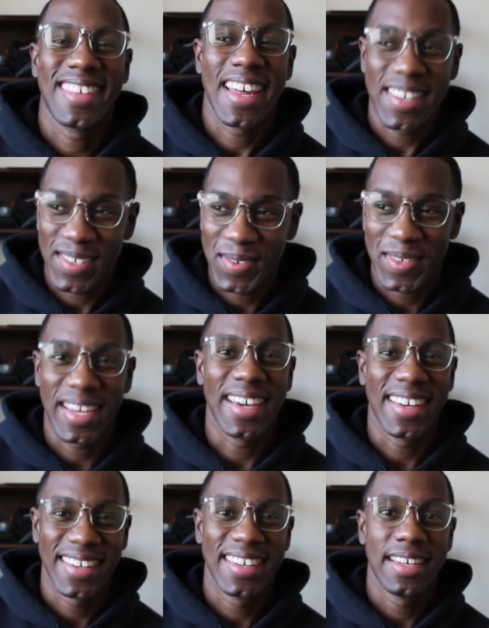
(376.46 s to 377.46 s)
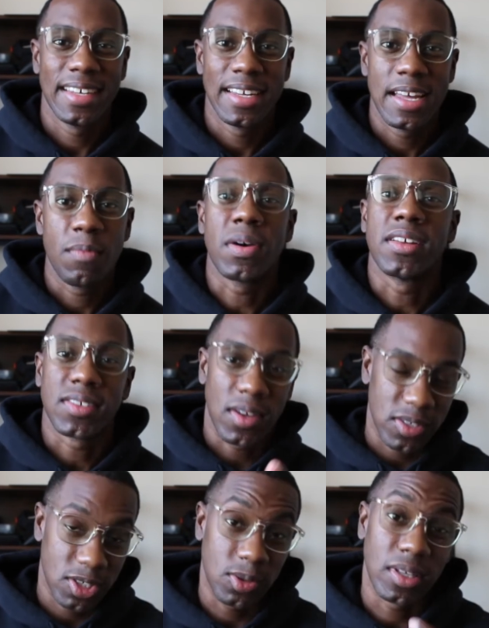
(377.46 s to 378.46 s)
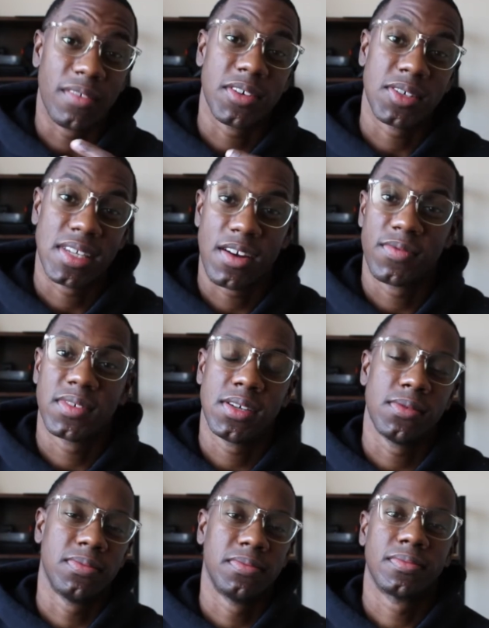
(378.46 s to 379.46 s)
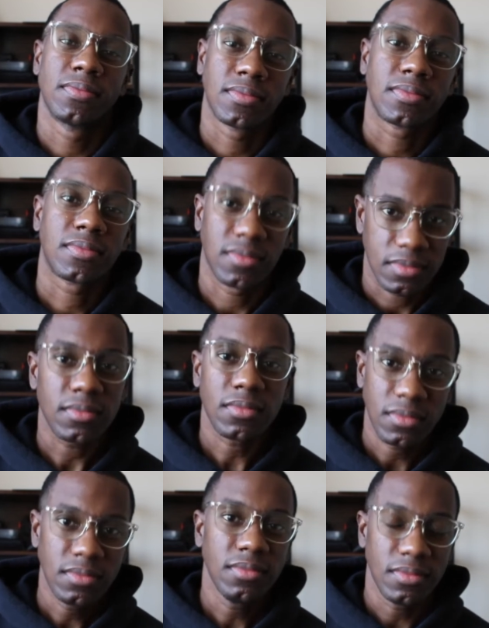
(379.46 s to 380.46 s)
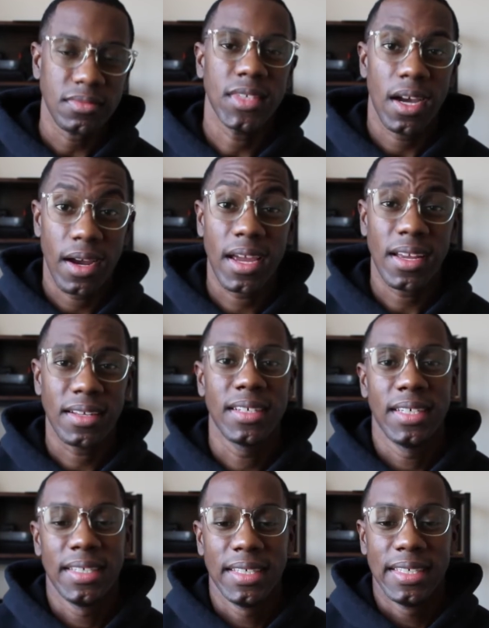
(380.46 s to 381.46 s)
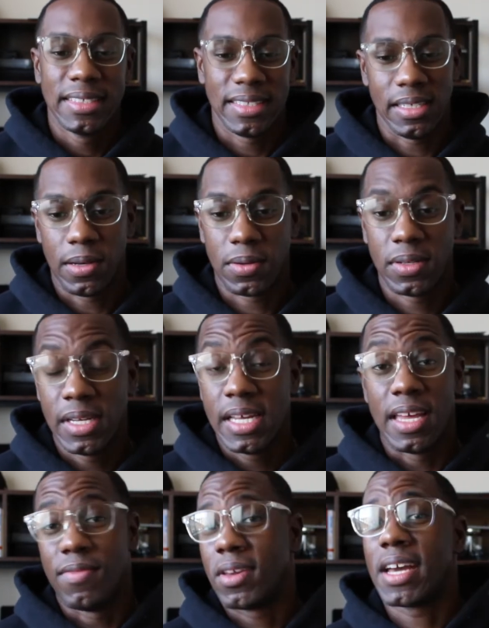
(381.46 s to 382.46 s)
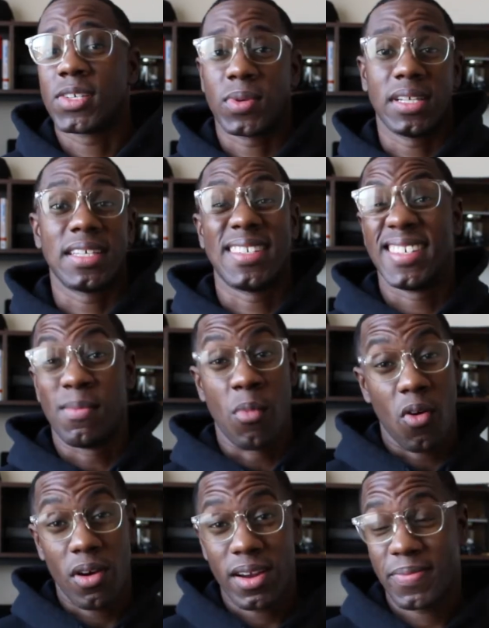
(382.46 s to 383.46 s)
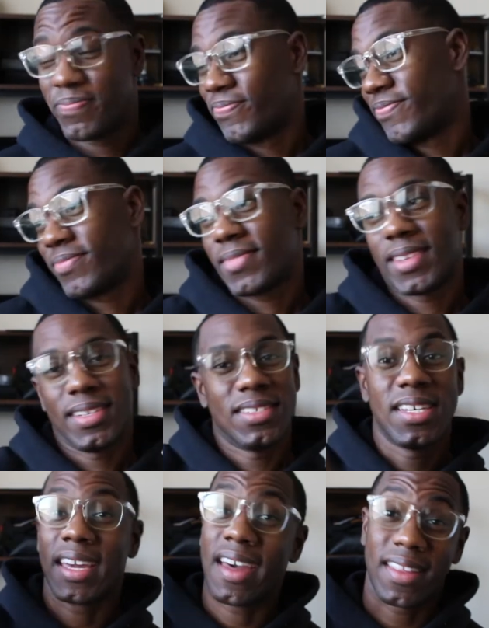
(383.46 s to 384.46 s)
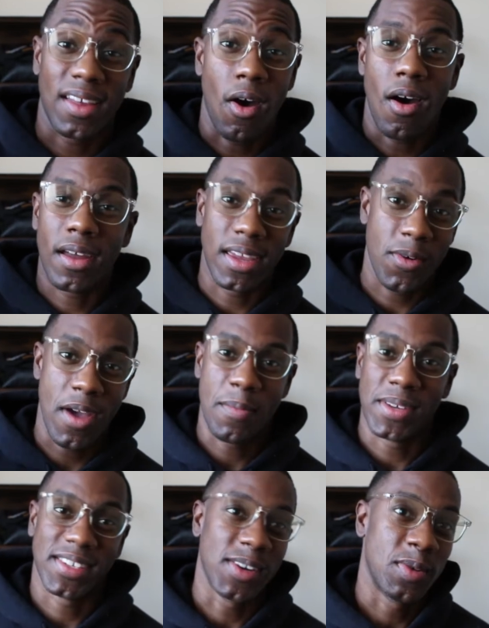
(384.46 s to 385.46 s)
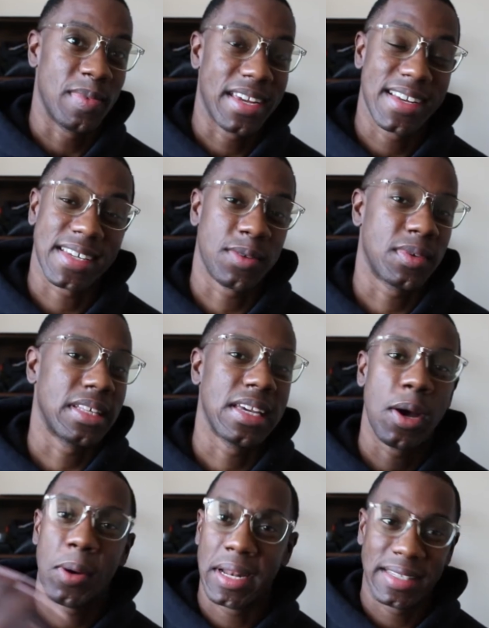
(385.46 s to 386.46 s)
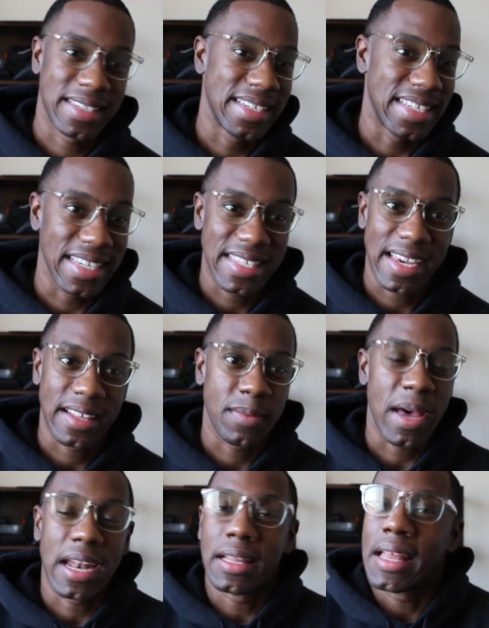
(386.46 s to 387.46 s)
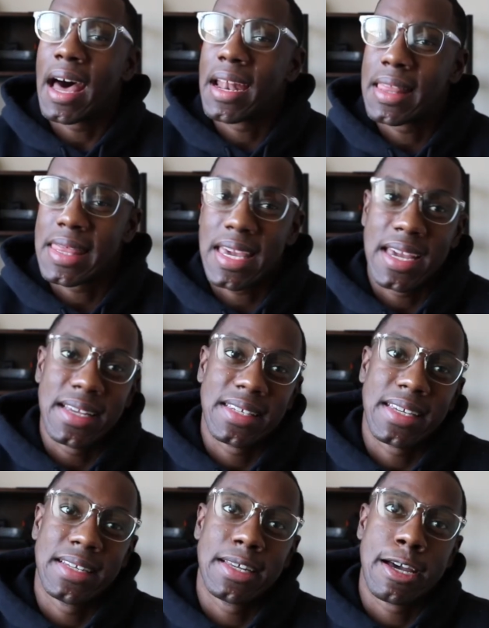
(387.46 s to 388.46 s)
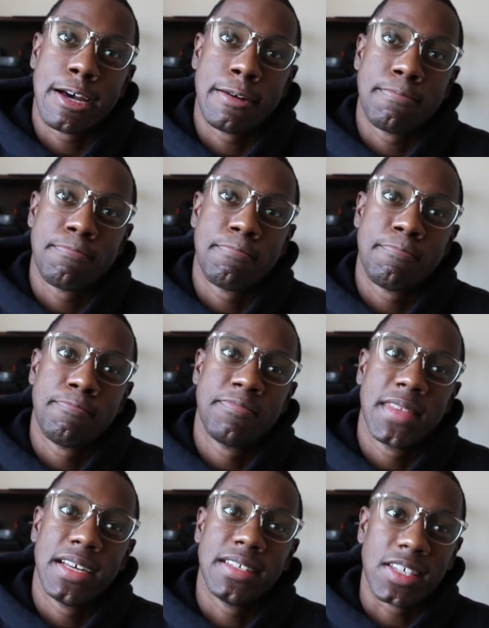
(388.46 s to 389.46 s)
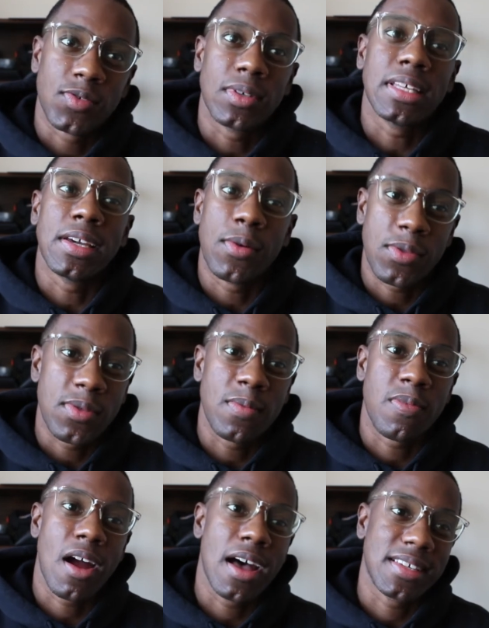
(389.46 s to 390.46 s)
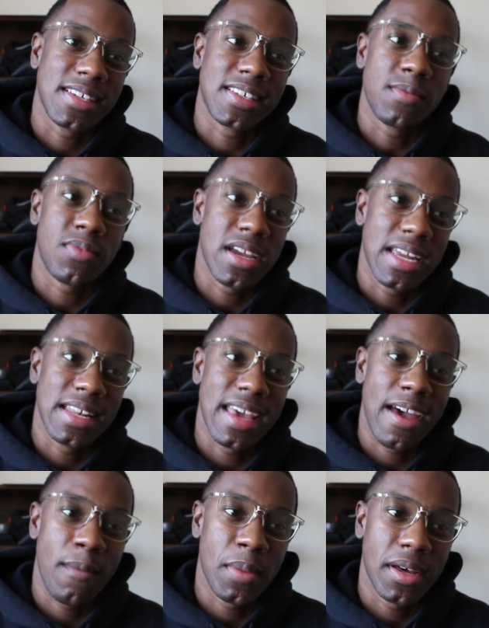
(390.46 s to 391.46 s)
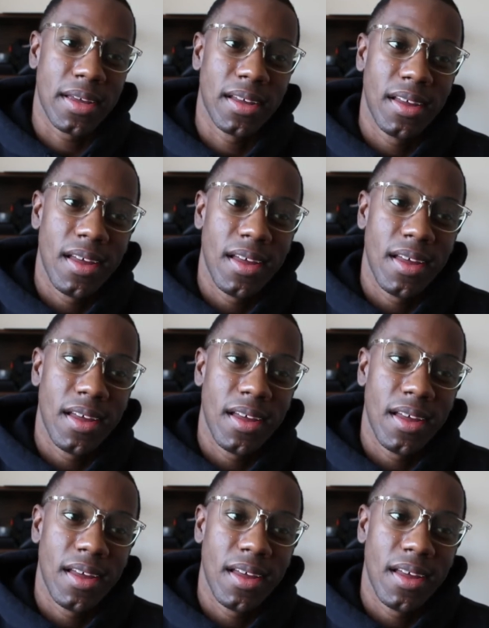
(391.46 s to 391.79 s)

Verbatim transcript: That is okay. But as long as you love yourself too. All right. So if you guys want to listen to more, check out the audio episode because I really go into detail about a lot of things and um, just really go through the process and break it down. But